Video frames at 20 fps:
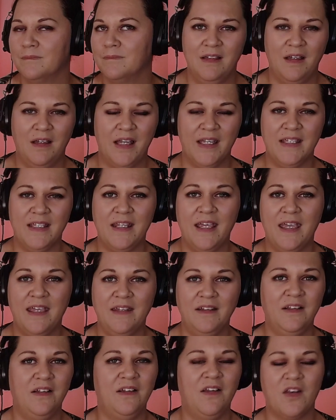I can
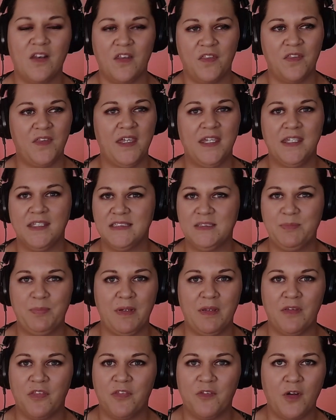handle a lot of things,
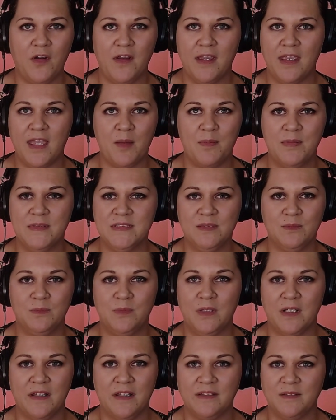but throwing up isn't
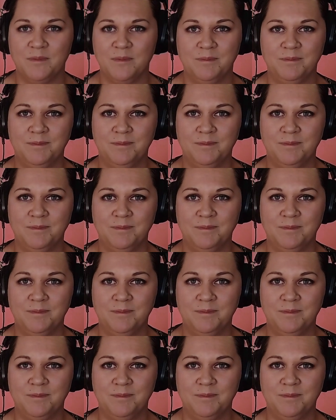one of them.